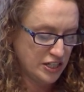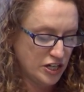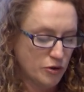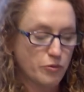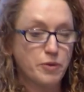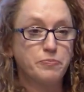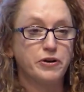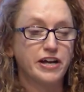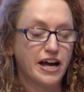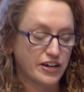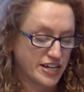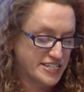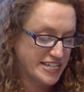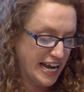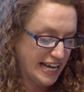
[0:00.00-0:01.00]
We put out a
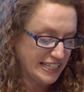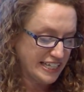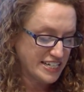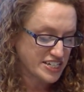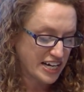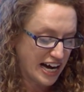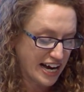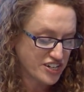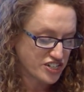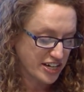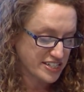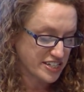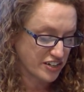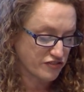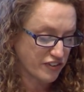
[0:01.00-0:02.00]
daily
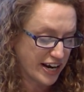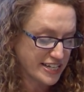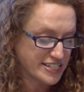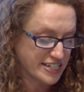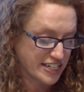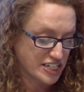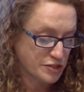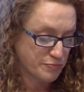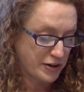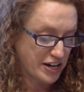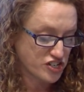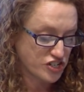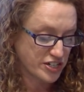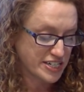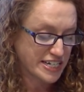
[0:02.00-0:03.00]
digest on rights and
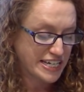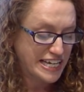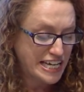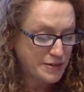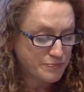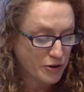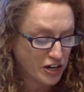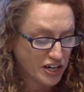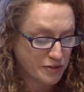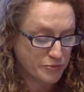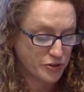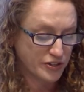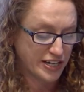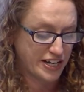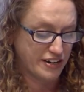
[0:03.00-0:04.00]
expression to keep our
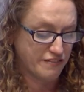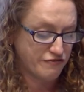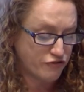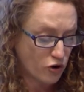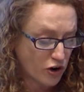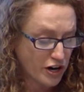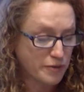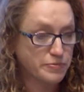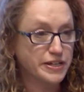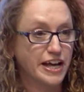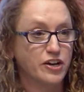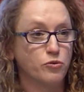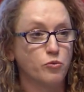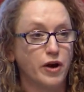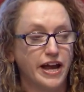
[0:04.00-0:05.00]
community informed and
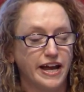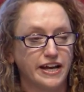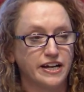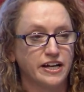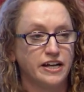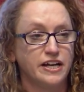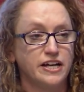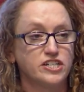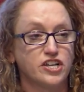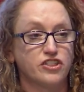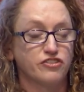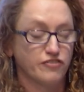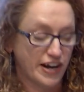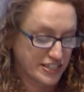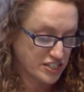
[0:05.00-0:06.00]
awake to
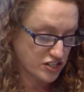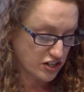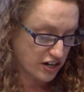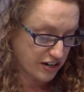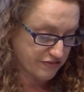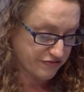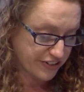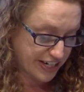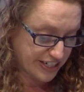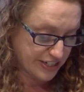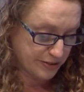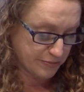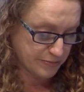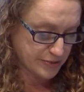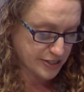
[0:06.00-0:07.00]
threats to our
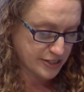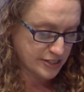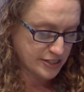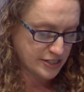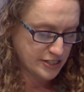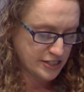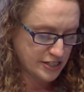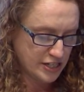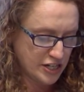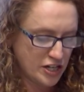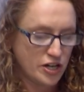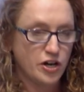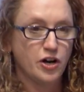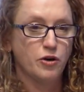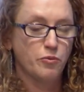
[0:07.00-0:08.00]
freedoms.
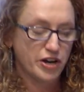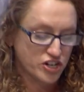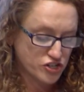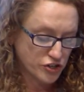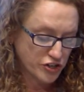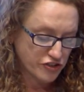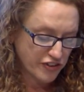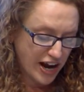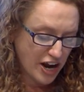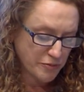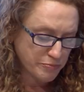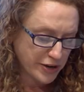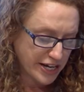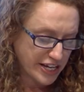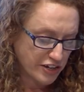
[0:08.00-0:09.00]
We issued a
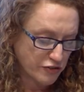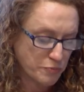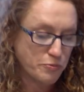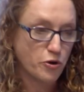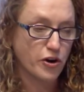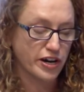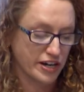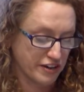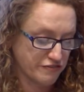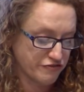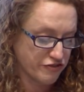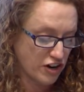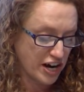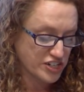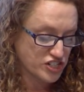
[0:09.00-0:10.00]
groundbreaking report on
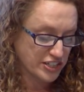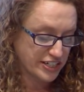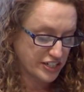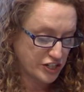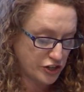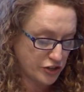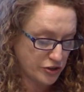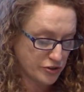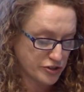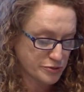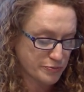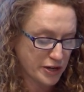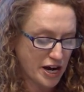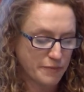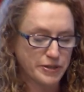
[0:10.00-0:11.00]
fraudulent news,
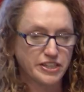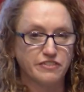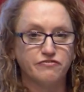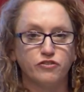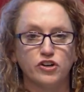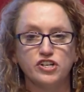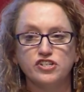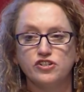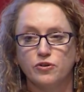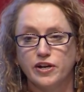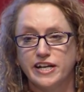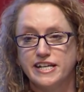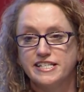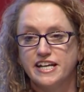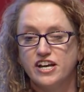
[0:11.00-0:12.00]
becoming the first
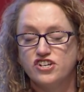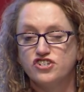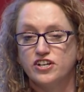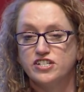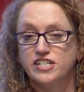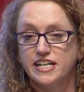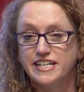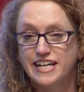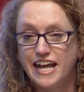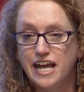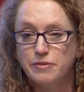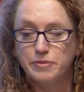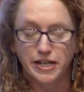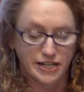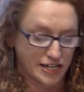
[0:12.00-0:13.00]
organization to
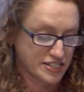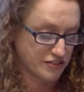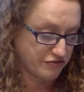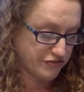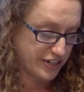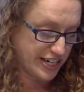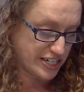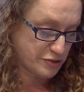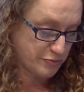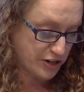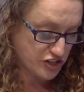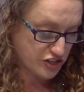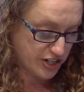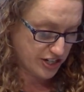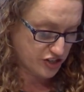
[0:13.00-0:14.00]
name it as a free
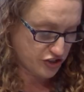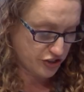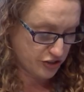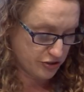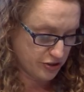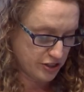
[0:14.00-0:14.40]
expression issue.